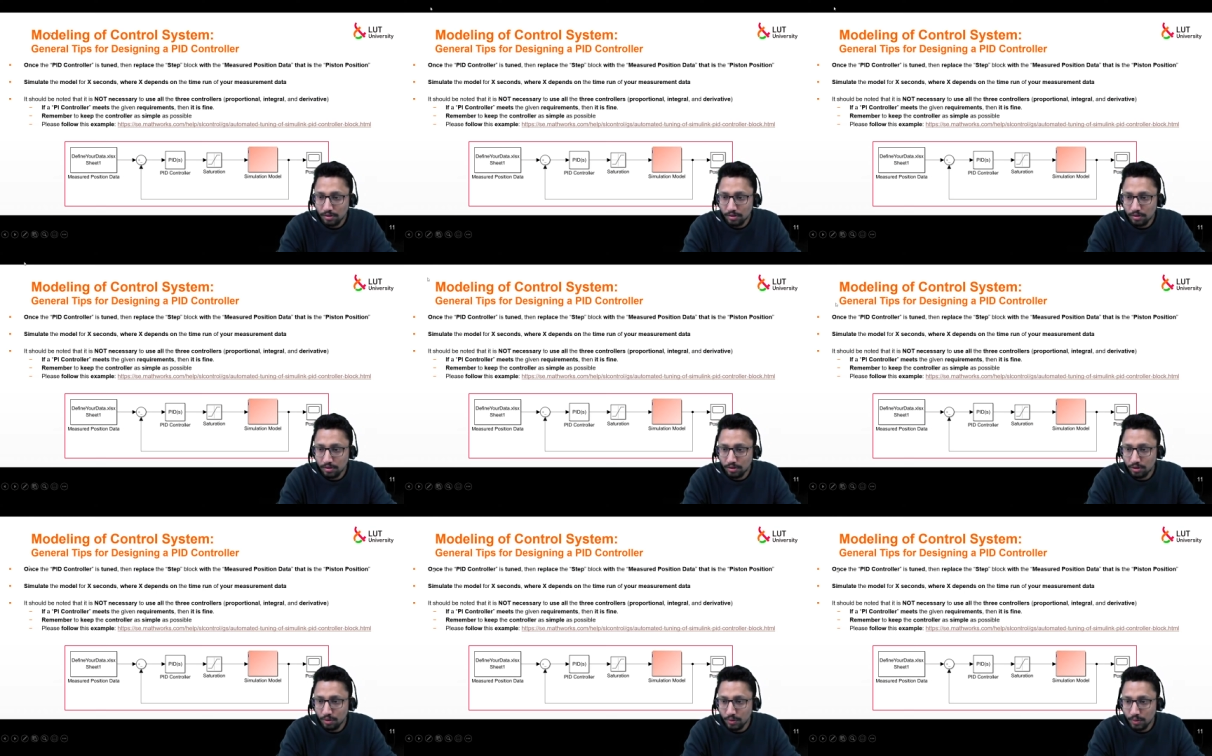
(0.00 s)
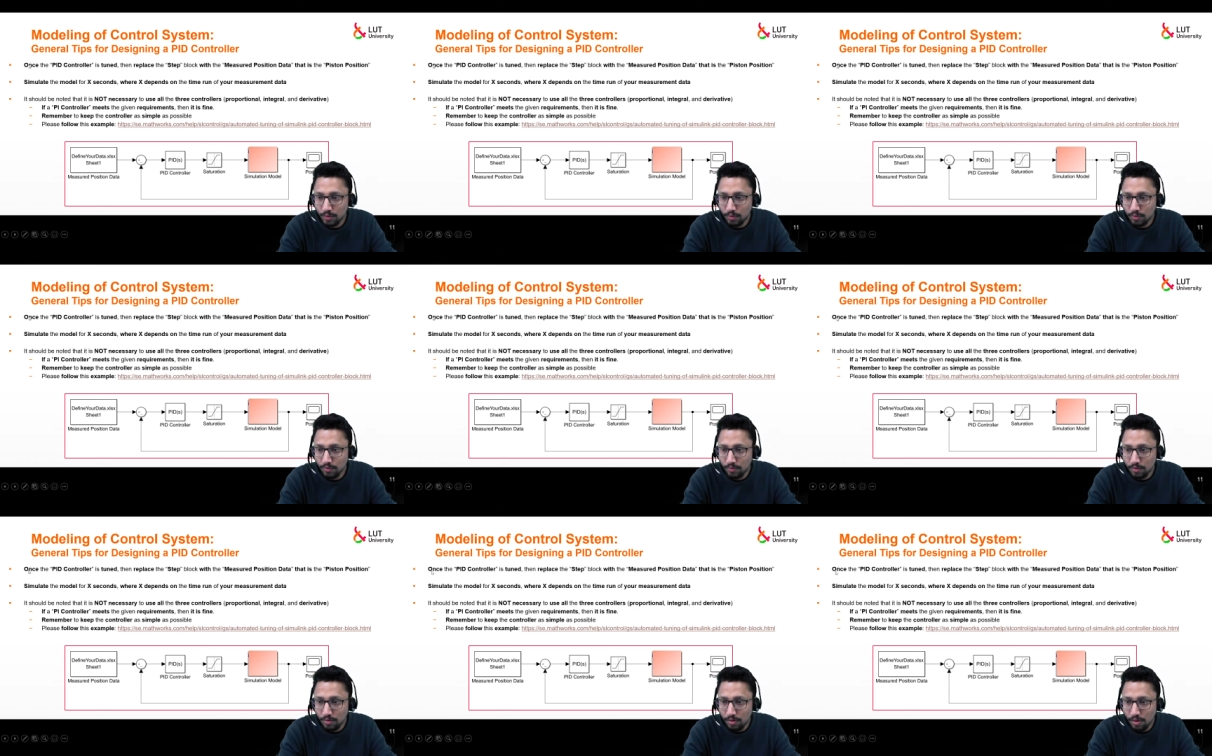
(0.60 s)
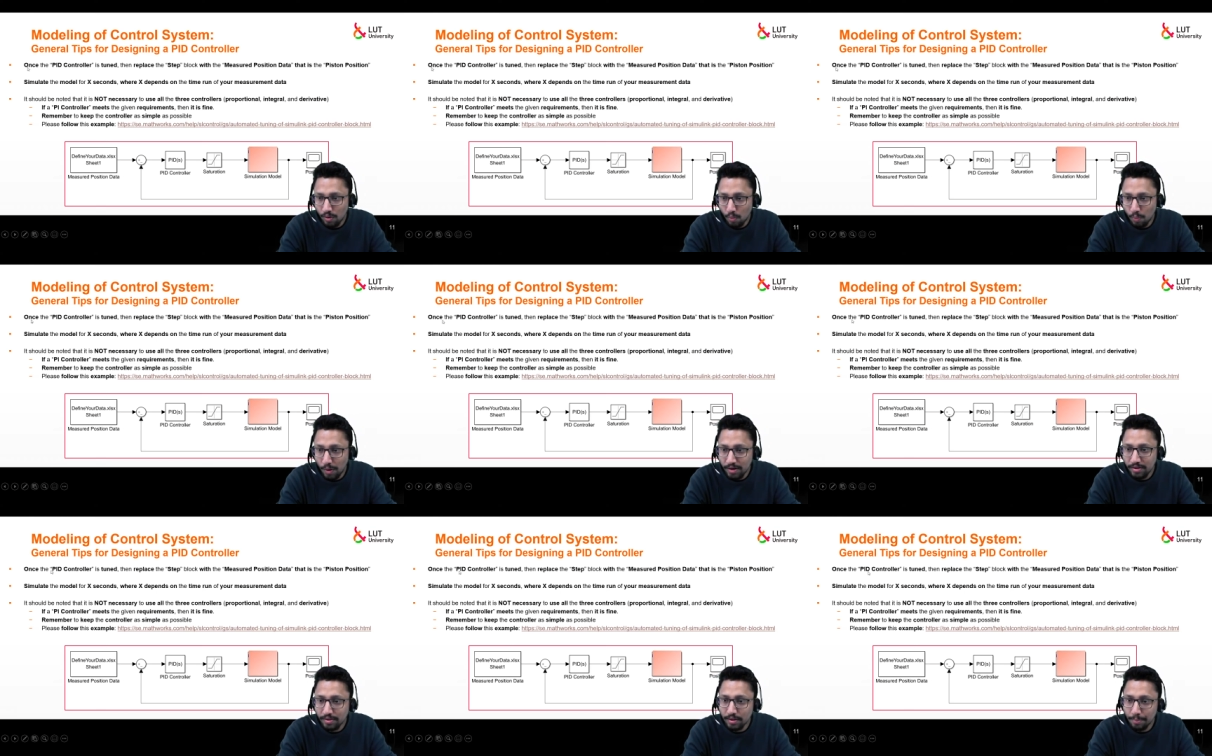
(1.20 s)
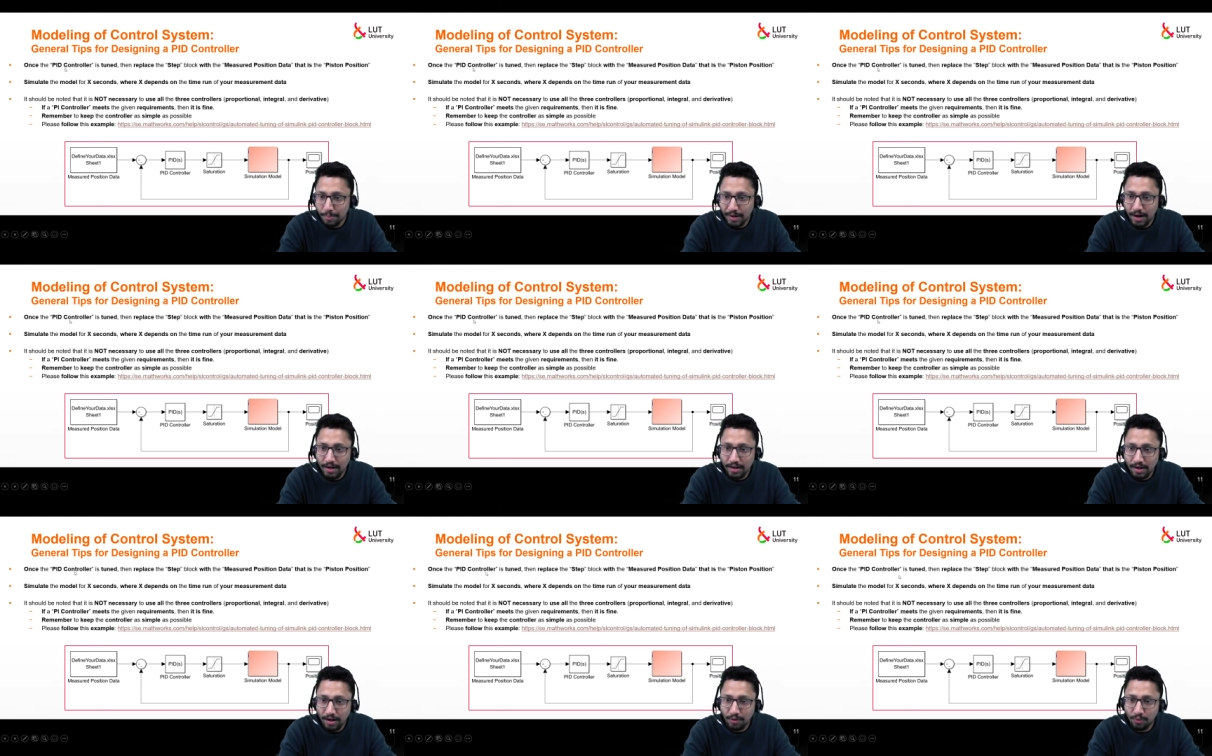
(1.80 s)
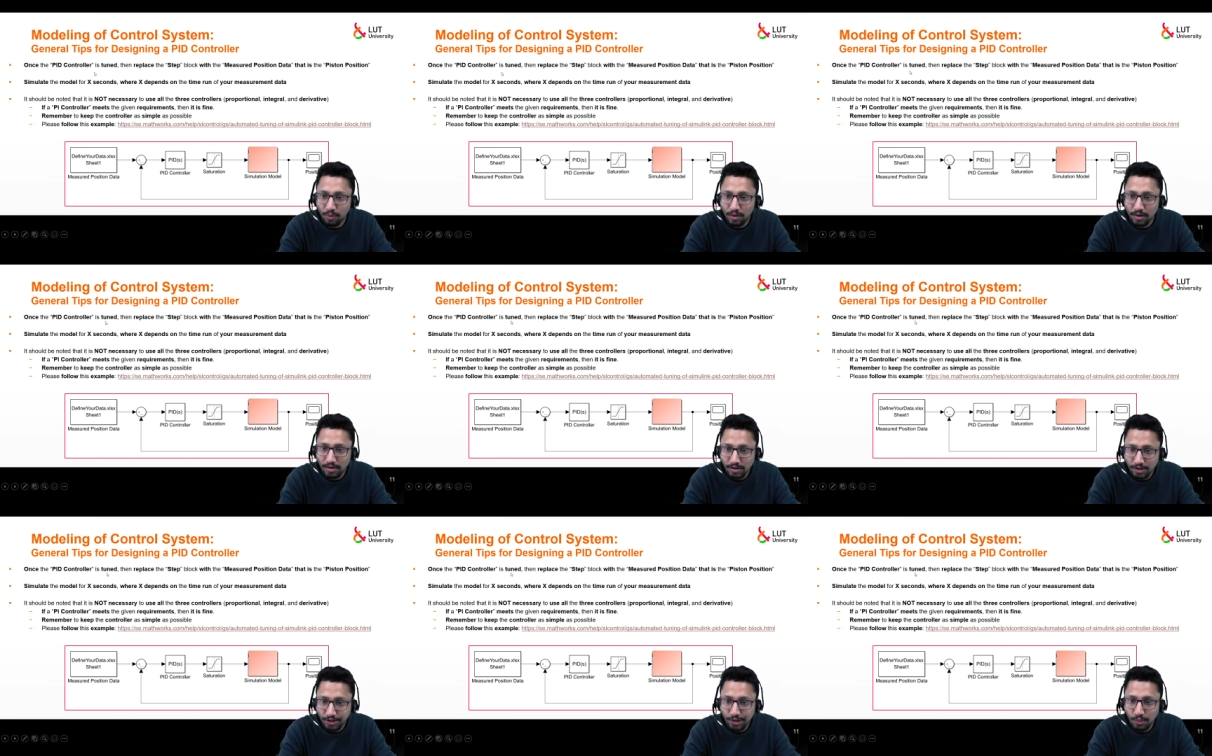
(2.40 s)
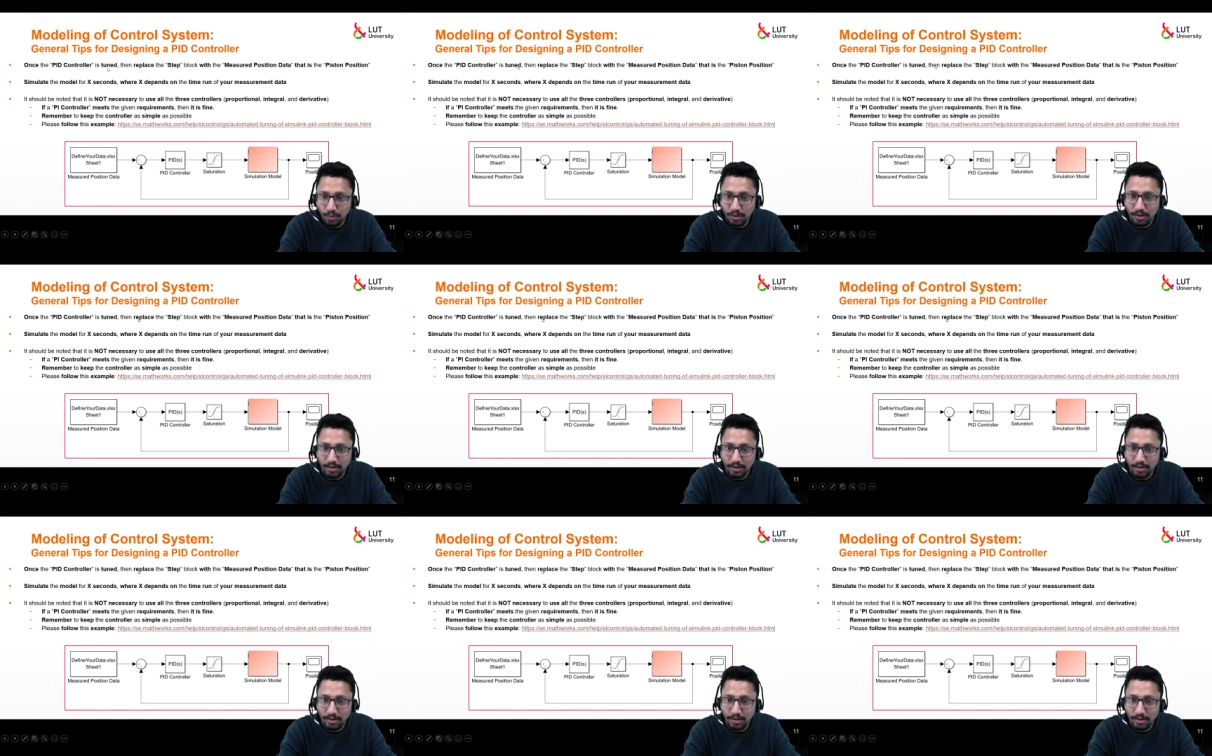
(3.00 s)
So once the P I D controller is tuned,